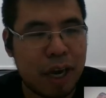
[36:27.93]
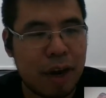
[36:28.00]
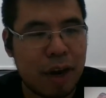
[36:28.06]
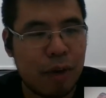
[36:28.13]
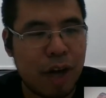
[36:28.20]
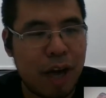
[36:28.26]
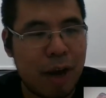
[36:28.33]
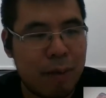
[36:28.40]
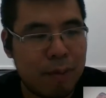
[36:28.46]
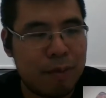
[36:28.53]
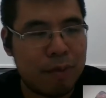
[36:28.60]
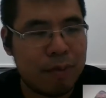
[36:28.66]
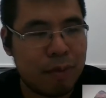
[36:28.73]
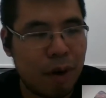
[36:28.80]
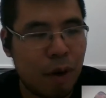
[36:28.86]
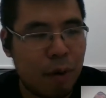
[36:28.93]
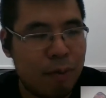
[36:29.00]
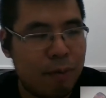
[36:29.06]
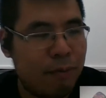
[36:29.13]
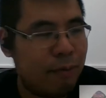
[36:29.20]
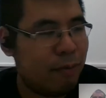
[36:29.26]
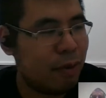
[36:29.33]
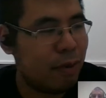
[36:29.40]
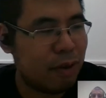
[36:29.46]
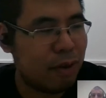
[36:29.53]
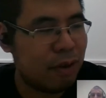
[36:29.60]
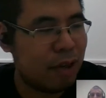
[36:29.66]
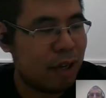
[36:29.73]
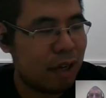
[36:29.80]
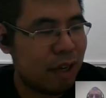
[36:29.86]
I am
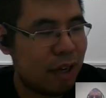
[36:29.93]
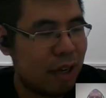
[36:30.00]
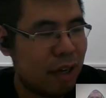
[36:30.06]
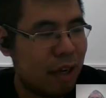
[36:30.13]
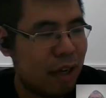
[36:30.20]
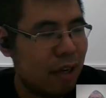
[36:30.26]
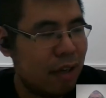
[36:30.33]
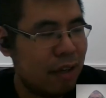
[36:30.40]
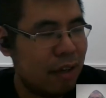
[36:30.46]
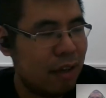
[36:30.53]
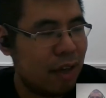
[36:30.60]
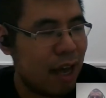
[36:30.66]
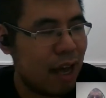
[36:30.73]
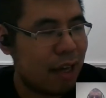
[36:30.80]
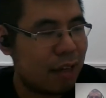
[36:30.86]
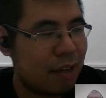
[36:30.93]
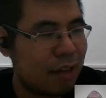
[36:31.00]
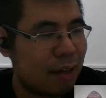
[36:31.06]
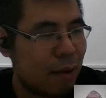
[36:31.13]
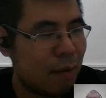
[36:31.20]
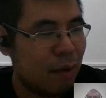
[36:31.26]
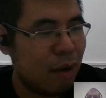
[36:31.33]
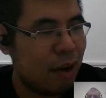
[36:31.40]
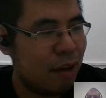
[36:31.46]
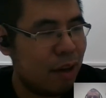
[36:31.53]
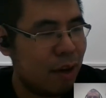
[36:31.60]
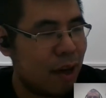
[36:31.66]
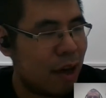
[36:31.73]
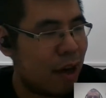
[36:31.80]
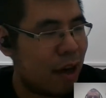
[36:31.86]
hopeful that someone
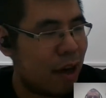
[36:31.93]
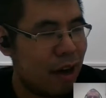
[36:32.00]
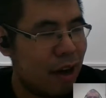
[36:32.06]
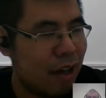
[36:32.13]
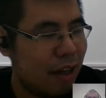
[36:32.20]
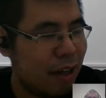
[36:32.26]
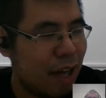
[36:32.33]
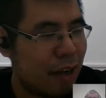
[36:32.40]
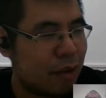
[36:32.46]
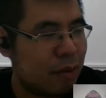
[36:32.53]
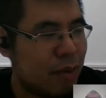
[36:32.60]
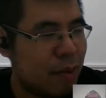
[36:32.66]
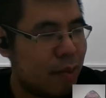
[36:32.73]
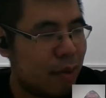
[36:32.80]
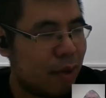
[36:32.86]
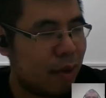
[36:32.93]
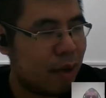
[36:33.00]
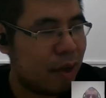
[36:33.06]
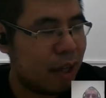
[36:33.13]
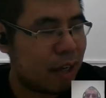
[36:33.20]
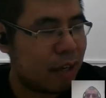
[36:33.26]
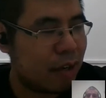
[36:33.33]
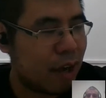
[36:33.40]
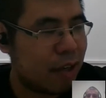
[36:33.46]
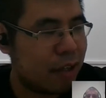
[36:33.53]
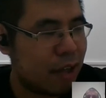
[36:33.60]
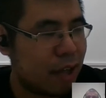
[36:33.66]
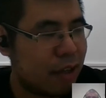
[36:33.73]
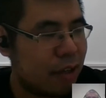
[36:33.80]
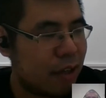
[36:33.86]
allows people, like John
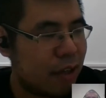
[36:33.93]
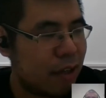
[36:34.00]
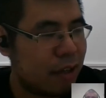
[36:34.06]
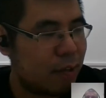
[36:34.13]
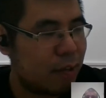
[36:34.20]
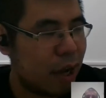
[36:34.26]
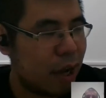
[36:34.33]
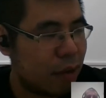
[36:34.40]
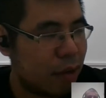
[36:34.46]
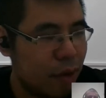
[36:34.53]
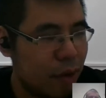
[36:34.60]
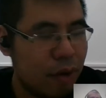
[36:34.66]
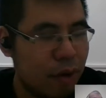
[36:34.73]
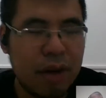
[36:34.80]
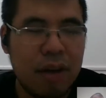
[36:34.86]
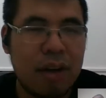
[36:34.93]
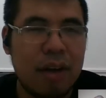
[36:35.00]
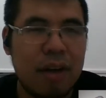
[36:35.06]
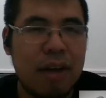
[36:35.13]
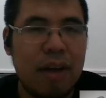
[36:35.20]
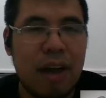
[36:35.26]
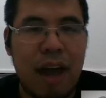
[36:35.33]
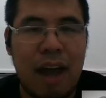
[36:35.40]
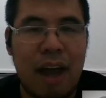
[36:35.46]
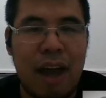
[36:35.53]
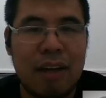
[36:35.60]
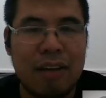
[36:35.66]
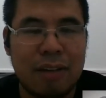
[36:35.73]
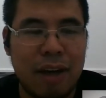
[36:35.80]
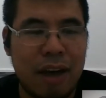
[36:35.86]
said, to break through.
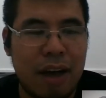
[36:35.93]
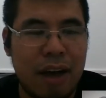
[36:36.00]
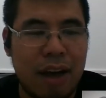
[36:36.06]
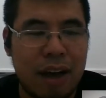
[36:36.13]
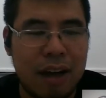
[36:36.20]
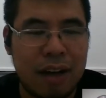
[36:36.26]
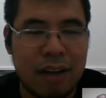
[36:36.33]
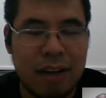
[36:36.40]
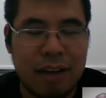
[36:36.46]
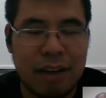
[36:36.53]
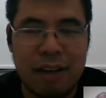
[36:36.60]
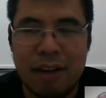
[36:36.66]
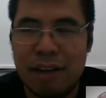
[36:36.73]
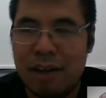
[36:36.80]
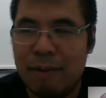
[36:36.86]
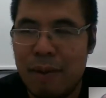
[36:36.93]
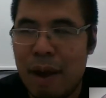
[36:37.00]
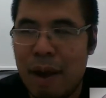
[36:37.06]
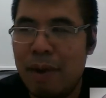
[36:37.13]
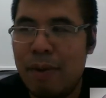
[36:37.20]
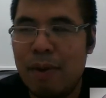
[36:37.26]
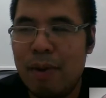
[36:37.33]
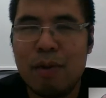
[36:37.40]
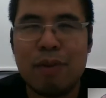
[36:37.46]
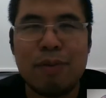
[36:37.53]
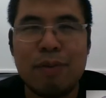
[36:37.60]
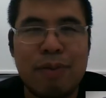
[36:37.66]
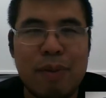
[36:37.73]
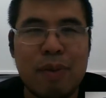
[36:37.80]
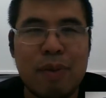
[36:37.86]
And man, maybe
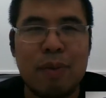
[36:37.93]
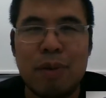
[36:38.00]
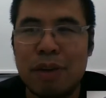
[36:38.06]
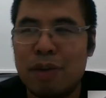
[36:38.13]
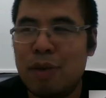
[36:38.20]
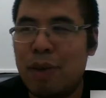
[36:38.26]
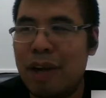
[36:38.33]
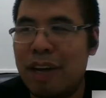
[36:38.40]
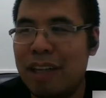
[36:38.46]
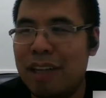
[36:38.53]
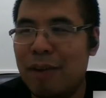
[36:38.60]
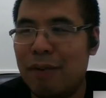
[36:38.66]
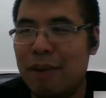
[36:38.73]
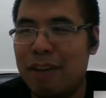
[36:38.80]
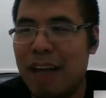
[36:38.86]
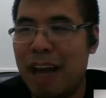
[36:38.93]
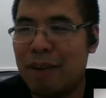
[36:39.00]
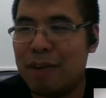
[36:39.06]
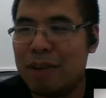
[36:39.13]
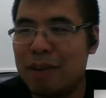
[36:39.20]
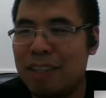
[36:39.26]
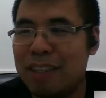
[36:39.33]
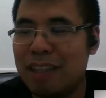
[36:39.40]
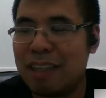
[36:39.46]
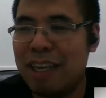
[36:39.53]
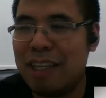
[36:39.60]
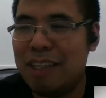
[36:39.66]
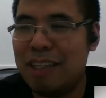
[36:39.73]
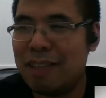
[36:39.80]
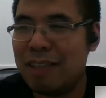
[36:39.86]
people will do it in different languages, like
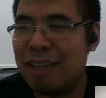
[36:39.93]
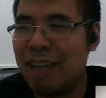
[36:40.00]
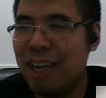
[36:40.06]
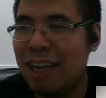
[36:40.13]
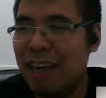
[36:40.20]
easily.